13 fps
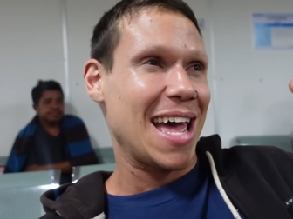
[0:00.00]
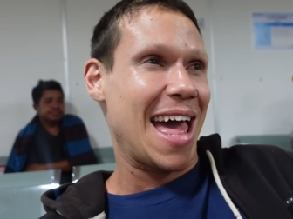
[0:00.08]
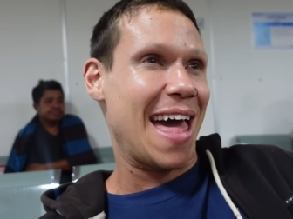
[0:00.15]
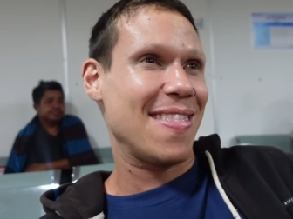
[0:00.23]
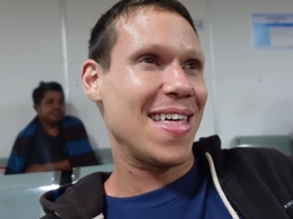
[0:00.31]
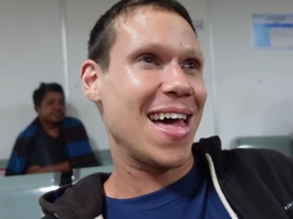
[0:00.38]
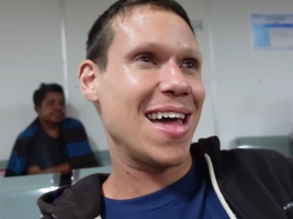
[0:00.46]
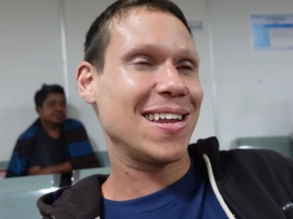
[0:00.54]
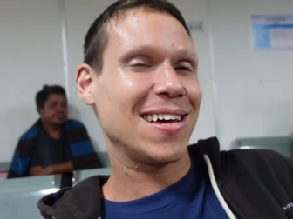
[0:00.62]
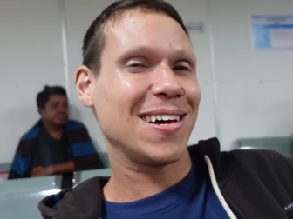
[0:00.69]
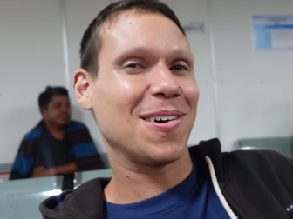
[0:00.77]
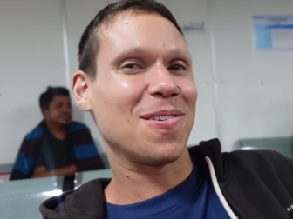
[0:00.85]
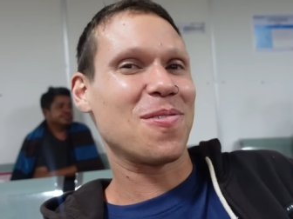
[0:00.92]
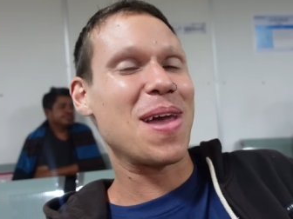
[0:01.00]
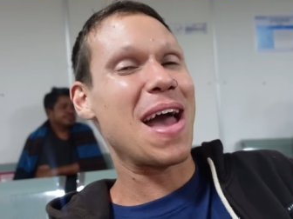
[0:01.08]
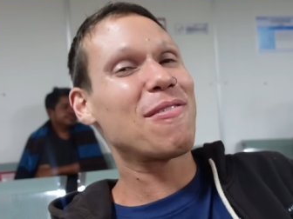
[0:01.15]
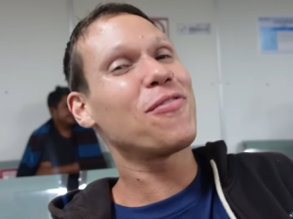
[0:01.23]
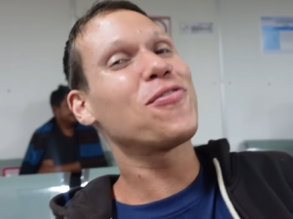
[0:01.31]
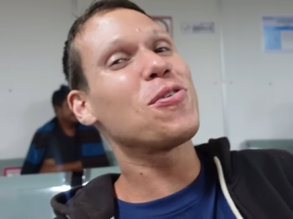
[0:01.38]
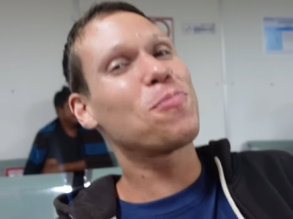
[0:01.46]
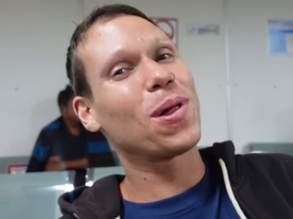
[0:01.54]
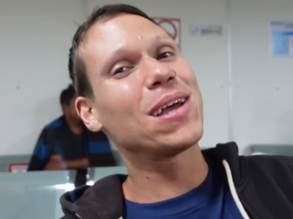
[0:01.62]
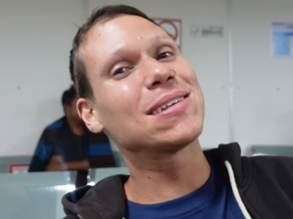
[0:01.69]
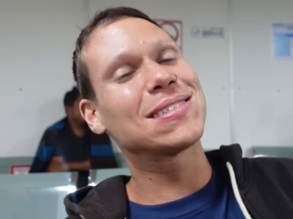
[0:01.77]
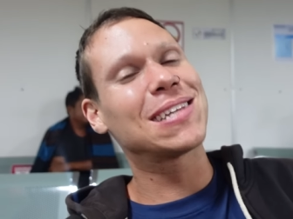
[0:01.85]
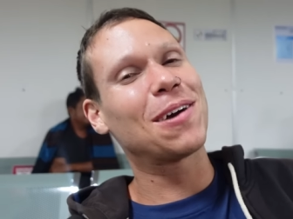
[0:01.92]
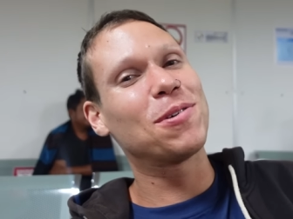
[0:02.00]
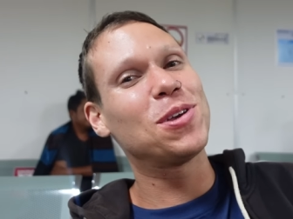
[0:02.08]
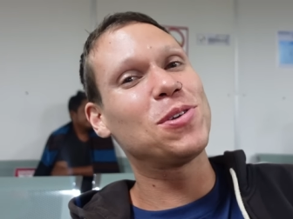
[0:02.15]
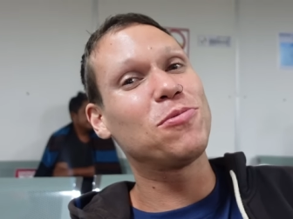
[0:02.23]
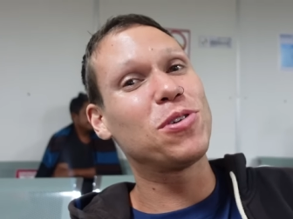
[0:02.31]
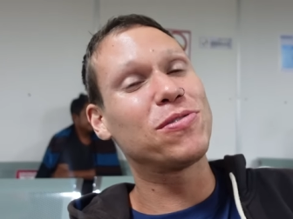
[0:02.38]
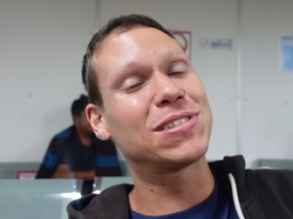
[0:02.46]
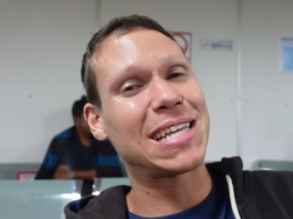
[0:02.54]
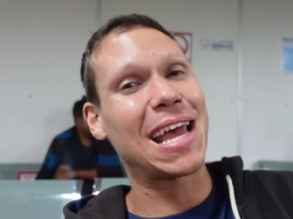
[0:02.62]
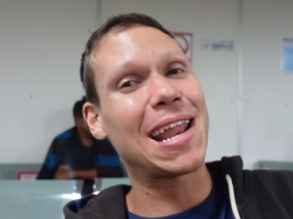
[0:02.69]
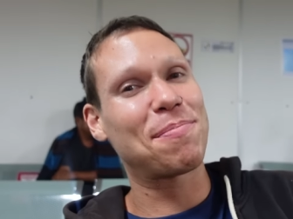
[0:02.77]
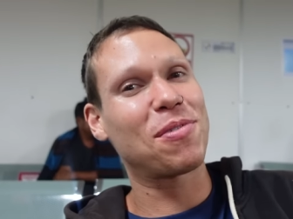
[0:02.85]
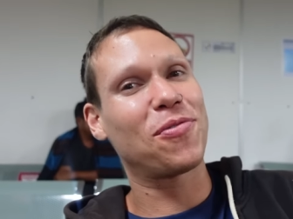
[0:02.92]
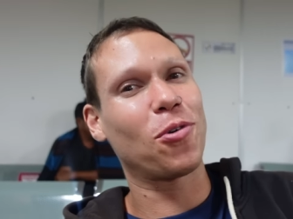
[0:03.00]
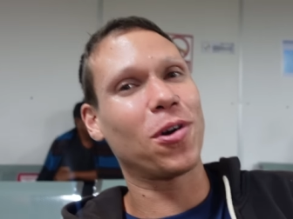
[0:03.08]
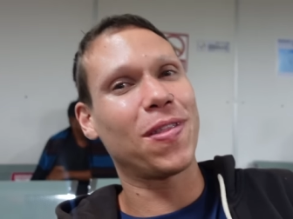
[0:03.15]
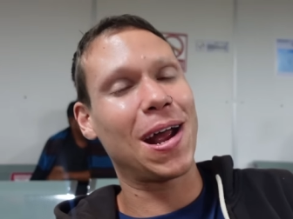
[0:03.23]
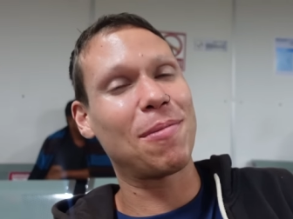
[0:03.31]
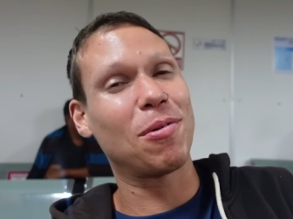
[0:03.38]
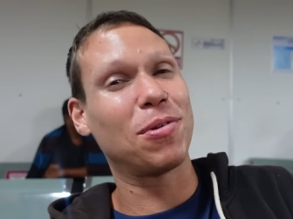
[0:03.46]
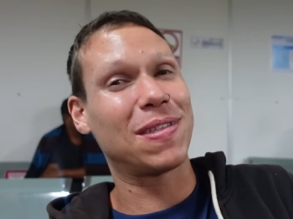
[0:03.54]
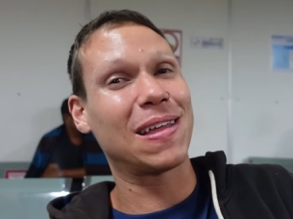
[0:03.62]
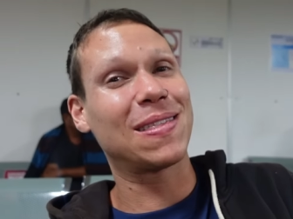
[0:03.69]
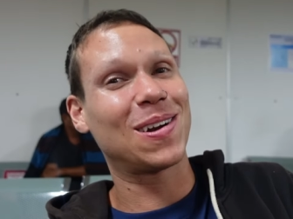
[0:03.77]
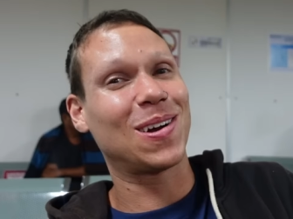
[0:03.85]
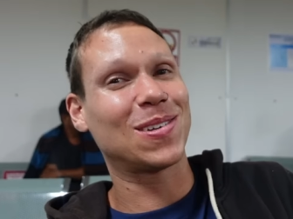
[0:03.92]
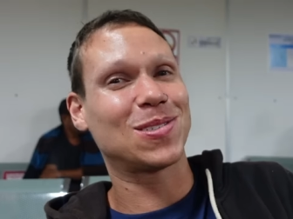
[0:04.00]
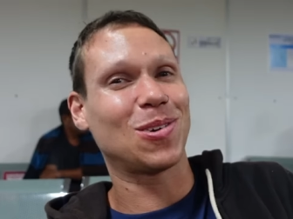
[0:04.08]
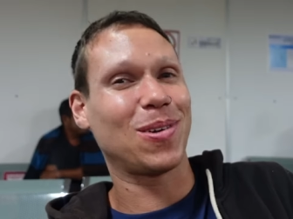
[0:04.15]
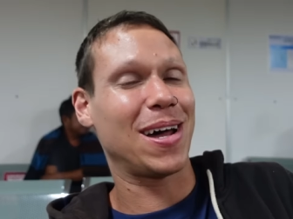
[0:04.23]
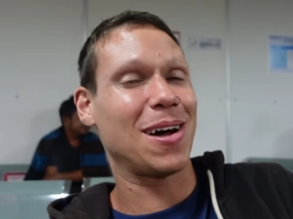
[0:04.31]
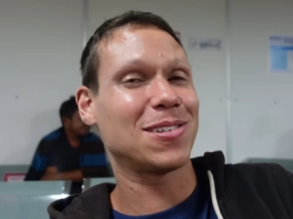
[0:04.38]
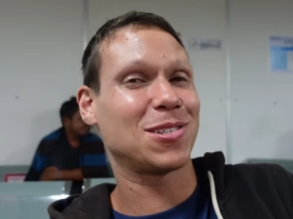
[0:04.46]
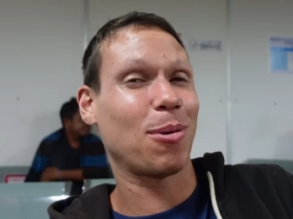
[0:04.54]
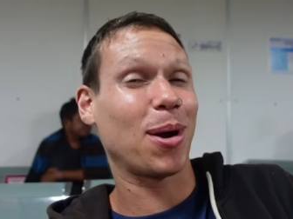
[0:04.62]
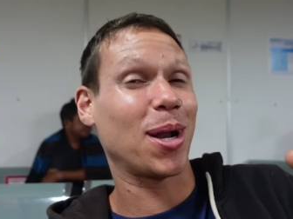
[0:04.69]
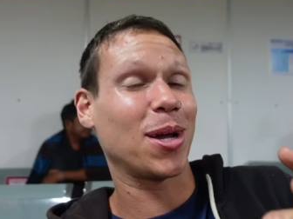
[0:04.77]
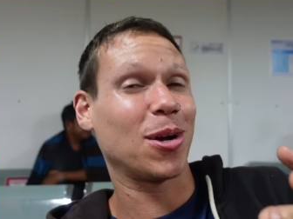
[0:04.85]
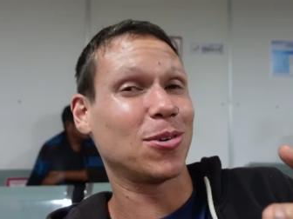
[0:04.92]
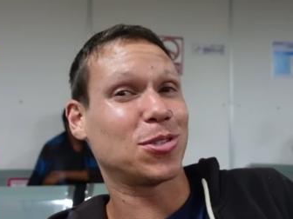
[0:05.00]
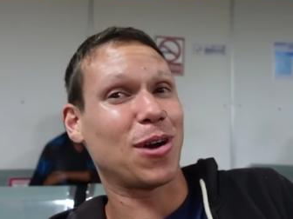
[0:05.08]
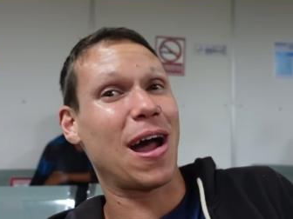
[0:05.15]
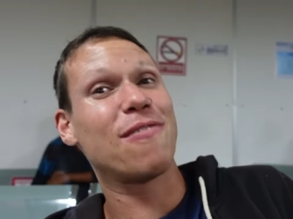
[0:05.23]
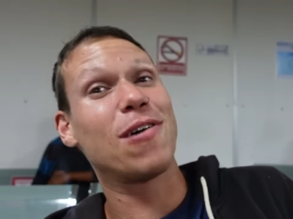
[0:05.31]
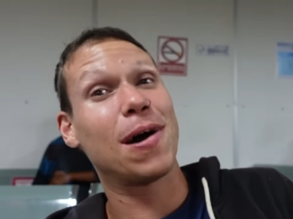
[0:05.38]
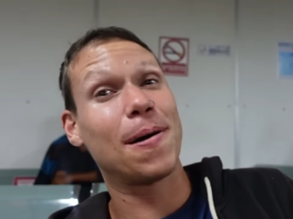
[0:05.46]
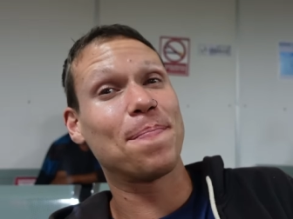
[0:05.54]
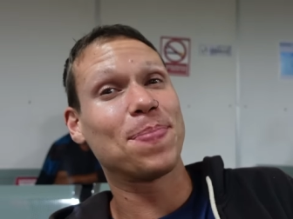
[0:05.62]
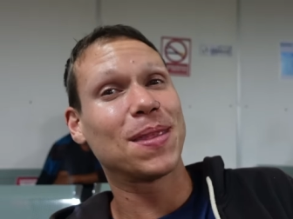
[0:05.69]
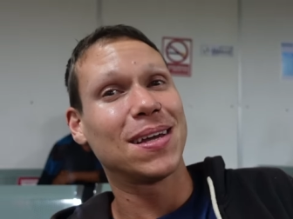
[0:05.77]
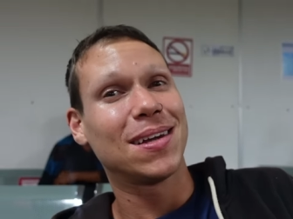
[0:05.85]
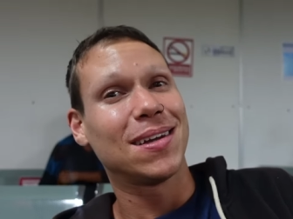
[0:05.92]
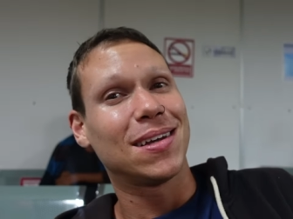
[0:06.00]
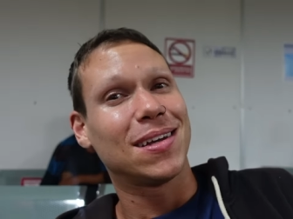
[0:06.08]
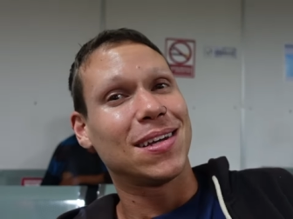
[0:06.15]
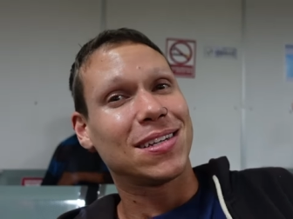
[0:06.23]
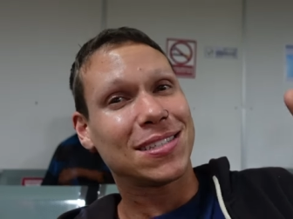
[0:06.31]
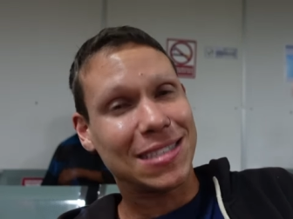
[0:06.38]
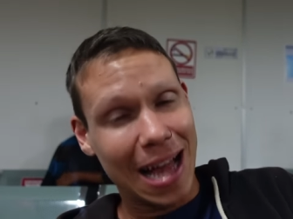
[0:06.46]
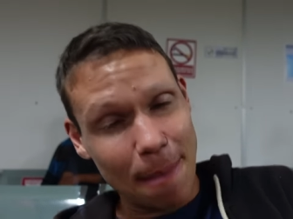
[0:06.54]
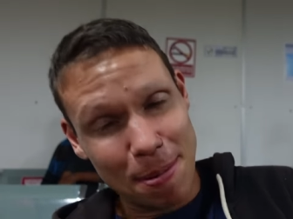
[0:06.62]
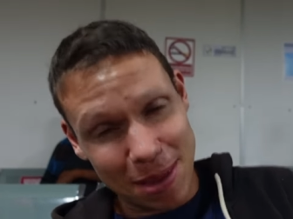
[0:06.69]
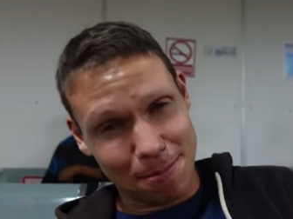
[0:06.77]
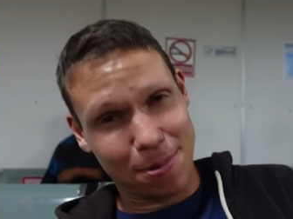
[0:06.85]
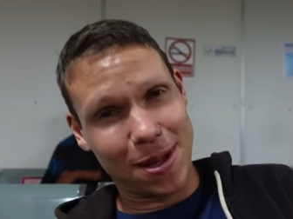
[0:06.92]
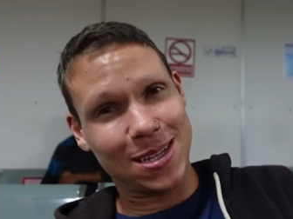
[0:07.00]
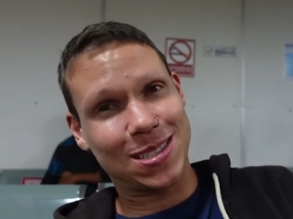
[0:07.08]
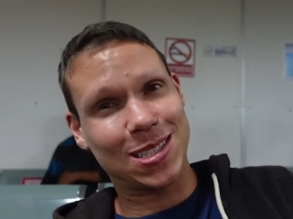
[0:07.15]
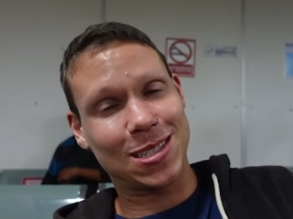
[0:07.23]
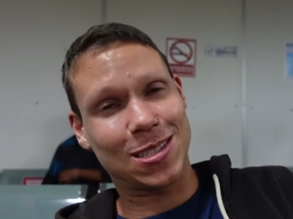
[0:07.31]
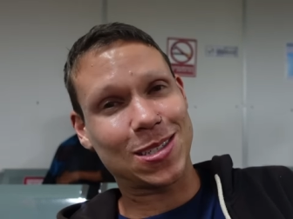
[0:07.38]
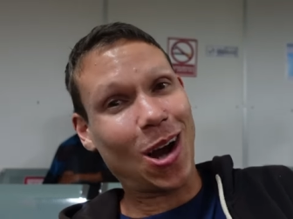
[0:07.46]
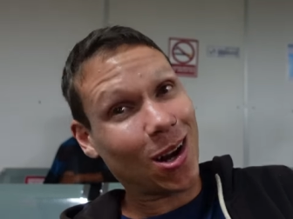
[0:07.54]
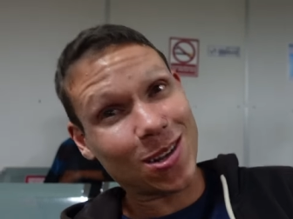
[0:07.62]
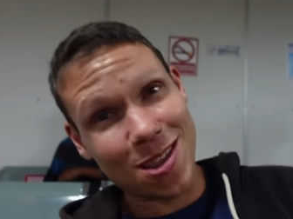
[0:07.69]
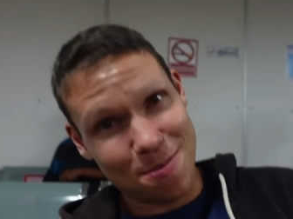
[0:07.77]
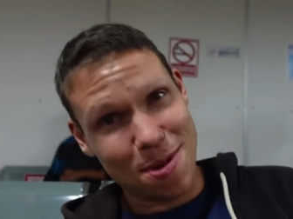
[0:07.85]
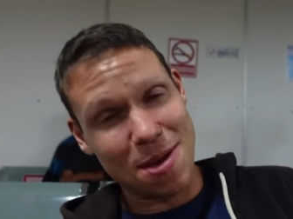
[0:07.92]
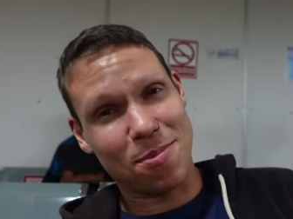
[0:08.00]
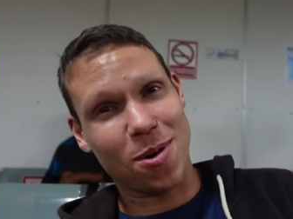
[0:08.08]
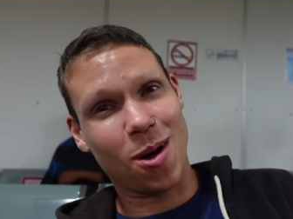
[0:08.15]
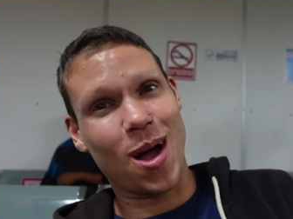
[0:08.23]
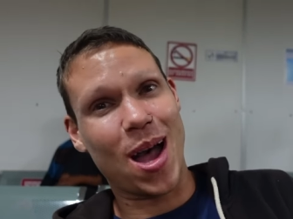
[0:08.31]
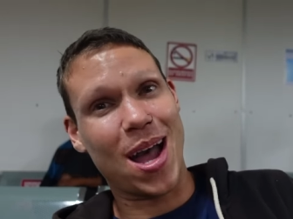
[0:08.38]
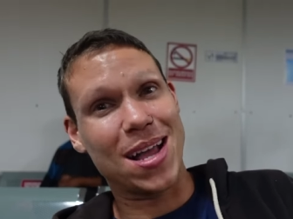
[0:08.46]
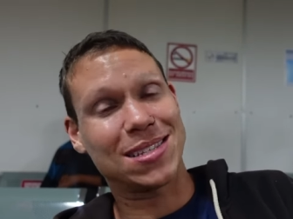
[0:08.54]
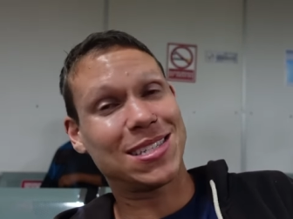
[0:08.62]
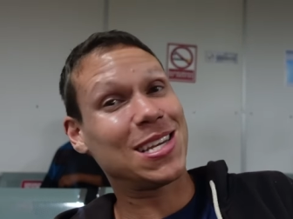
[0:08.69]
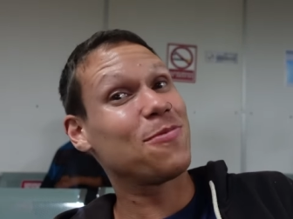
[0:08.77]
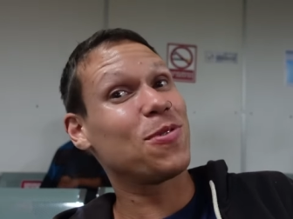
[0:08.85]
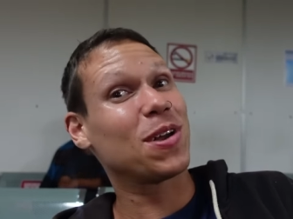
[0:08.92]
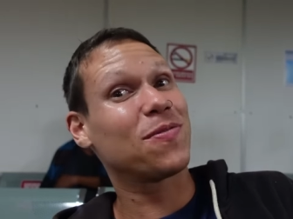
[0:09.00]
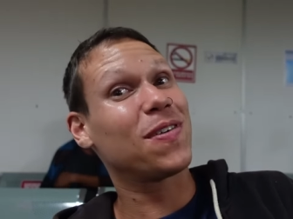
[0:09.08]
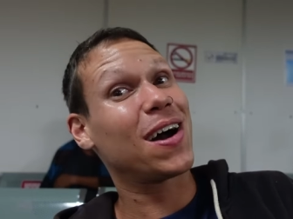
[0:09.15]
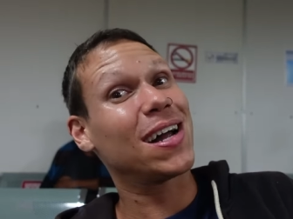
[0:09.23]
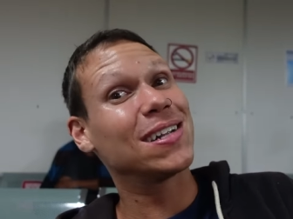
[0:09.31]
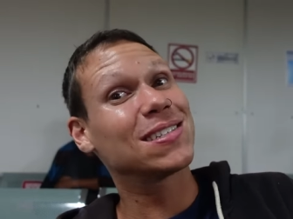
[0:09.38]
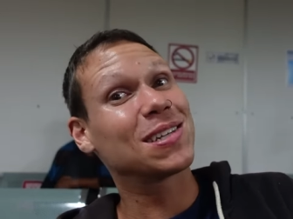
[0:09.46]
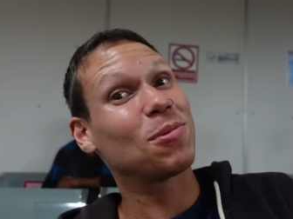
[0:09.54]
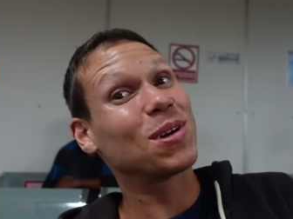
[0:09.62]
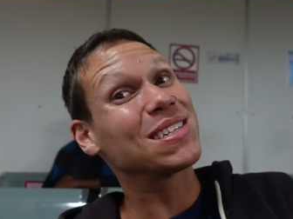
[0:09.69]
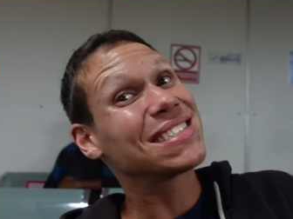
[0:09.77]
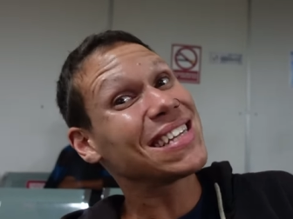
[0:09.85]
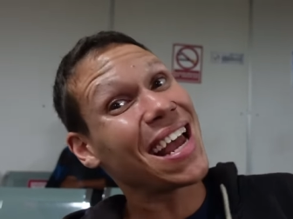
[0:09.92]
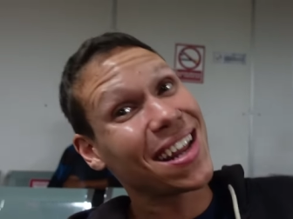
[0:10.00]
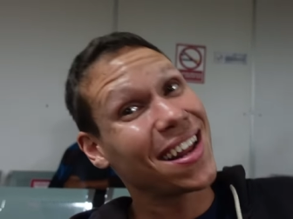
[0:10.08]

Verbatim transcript: And then we have a few places that we've stayed at before there, but we think they're all sold out, so we're gonna go drive up, stop at the places, talk to the people, and see if we can find somewhere to stay